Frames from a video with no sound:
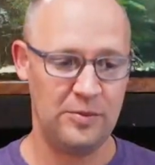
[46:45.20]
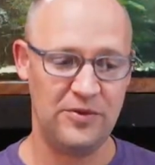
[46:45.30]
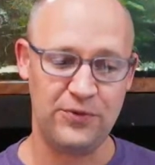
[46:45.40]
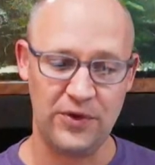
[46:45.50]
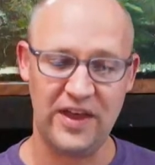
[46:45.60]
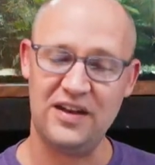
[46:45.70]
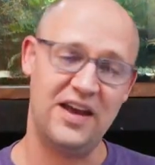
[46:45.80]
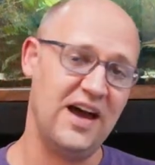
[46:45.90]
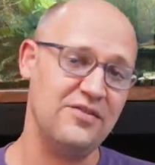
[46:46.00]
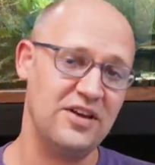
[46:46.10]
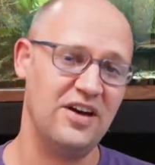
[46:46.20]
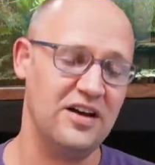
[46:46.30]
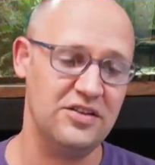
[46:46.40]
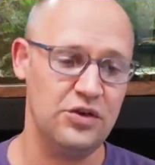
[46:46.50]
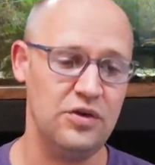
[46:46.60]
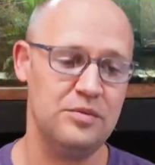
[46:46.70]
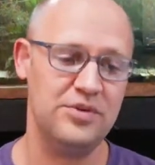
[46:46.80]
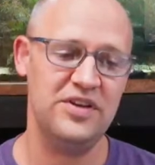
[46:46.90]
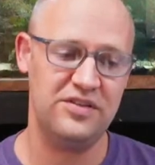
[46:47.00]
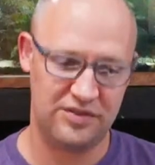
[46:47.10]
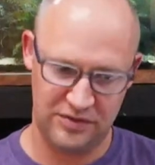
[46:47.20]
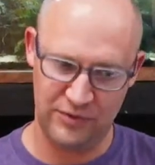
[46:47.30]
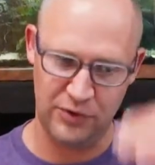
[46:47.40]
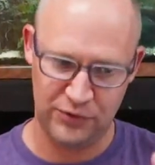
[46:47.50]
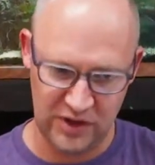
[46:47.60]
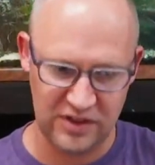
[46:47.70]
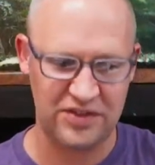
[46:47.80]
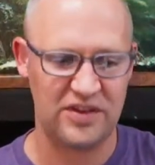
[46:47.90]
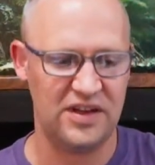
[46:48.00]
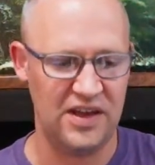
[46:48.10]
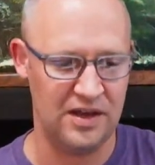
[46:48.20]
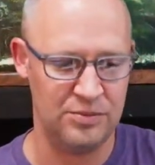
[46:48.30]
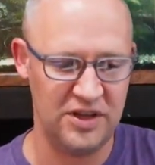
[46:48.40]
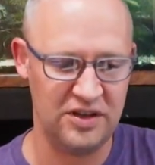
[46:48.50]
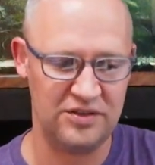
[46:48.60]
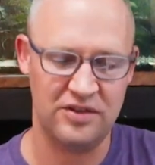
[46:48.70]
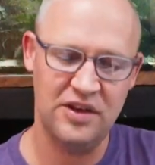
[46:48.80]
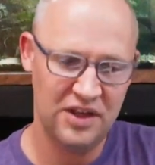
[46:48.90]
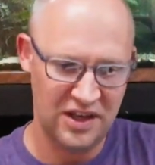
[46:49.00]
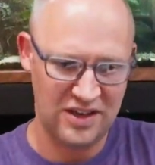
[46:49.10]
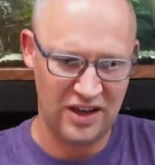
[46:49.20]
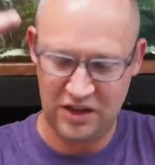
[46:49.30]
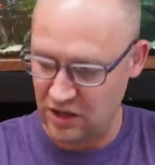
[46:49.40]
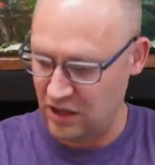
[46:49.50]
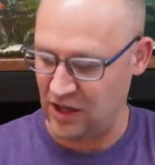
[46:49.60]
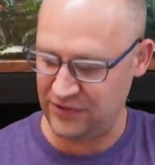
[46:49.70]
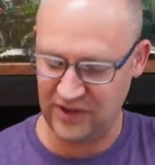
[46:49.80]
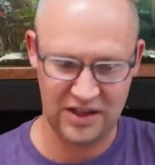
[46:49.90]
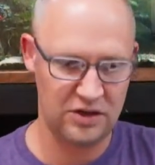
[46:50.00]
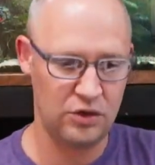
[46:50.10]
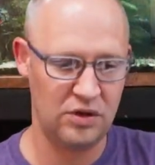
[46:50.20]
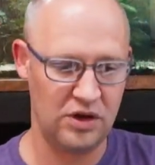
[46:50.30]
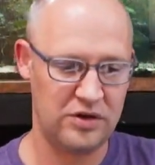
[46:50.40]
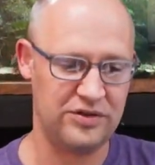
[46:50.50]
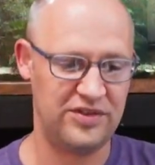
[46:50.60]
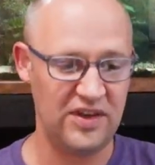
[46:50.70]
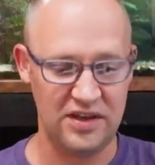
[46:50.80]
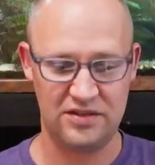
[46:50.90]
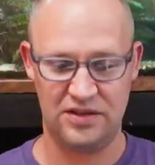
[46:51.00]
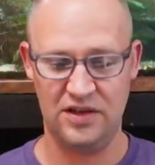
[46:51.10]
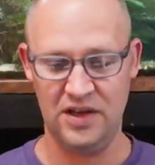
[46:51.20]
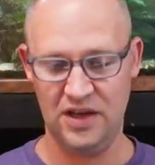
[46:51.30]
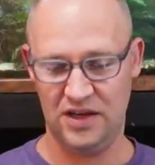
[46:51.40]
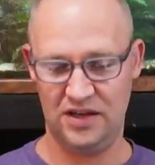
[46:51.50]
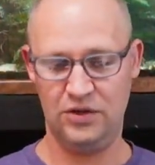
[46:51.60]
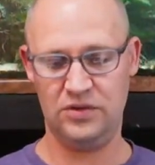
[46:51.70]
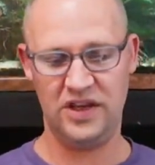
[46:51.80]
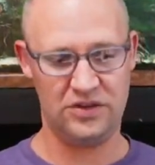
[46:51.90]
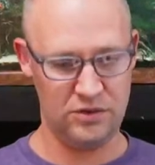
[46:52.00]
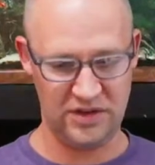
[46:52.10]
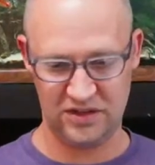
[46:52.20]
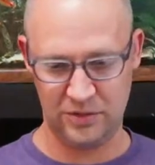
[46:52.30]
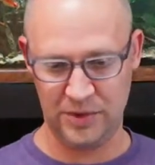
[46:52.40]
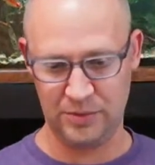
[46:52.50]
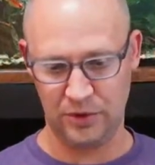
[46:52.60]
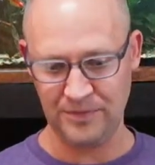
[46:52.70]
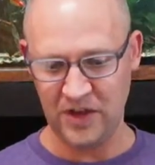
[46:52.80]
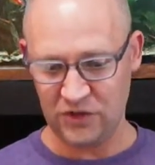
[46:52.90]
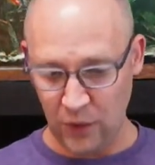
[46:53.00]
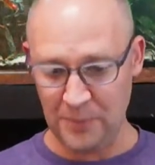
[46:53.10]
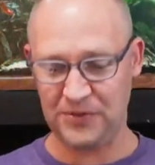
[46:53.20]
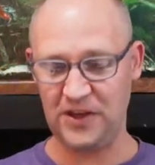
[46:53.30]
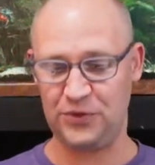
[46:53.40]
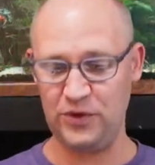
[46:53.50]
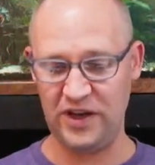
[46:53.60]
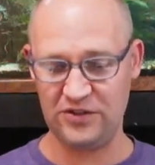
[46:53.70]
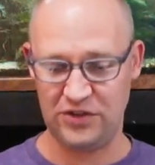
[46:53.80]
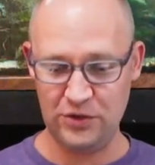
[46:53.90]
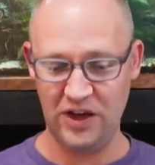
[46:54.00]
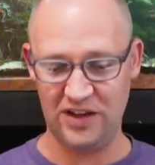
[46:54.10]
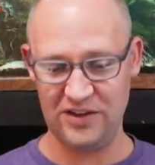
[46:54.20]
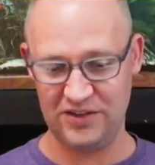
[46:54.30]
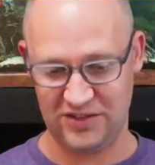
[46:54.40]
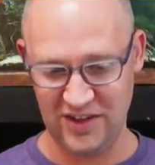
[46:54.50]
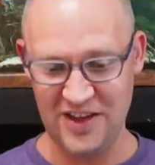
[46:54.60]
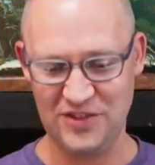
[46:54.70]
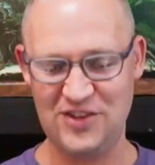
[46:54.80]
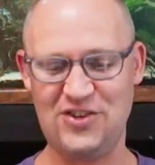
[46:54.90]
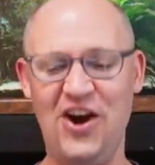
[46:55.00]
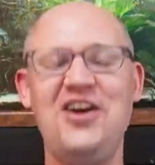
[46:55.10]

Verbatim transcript: or comment before that and I haven't gotten to it, please feel free to list it again, because it got cut off and I can no longer see it, and I don't like doing that to people. Swamp Thing threw down $2, the